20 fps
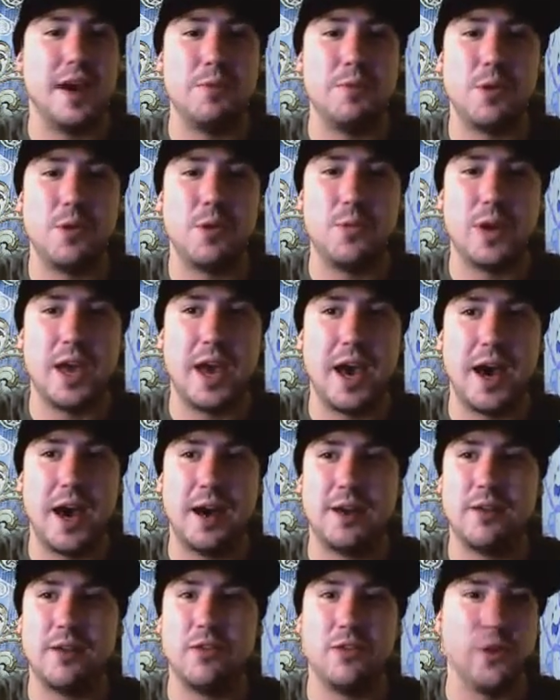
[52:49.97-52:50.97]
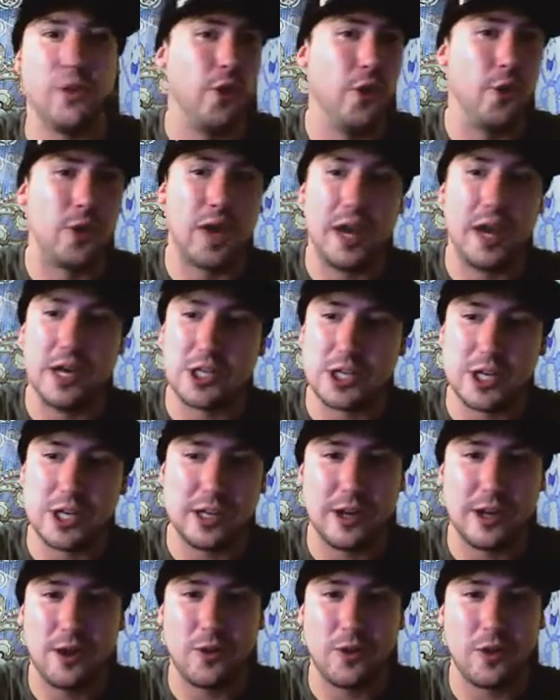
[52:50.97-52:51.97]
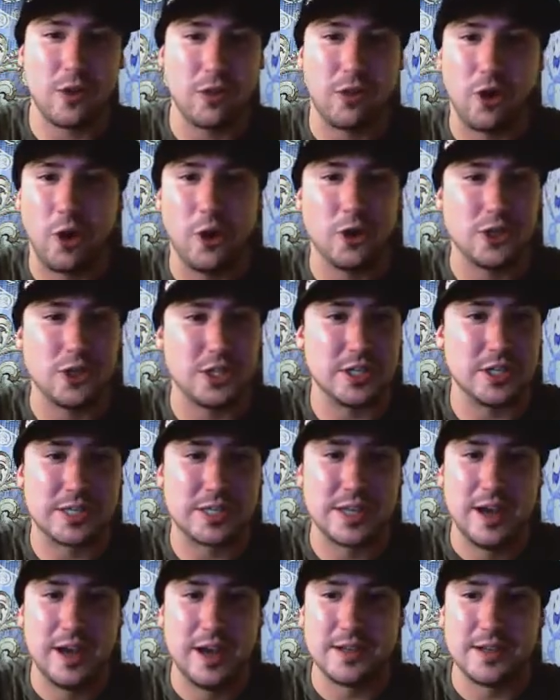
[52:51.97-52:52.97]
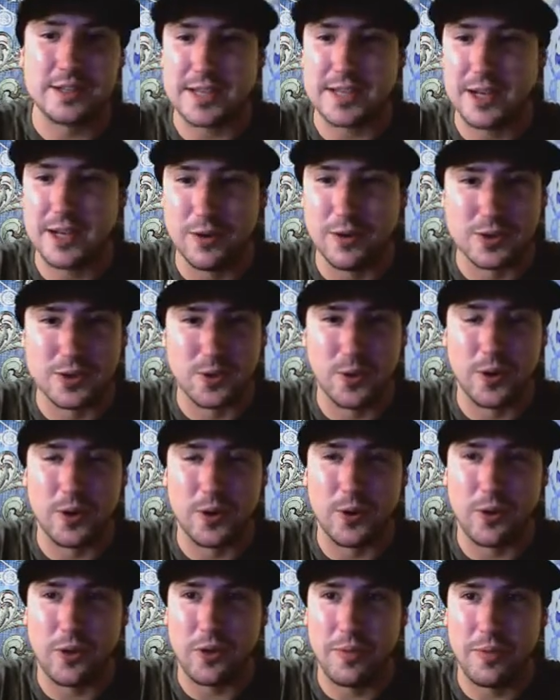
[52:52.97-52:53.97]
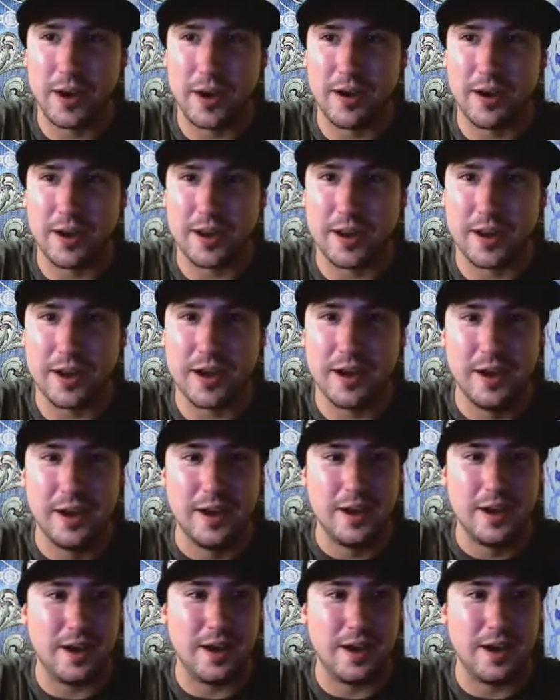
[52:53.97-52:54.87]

I mean, we had the location, the largest ski resort in North America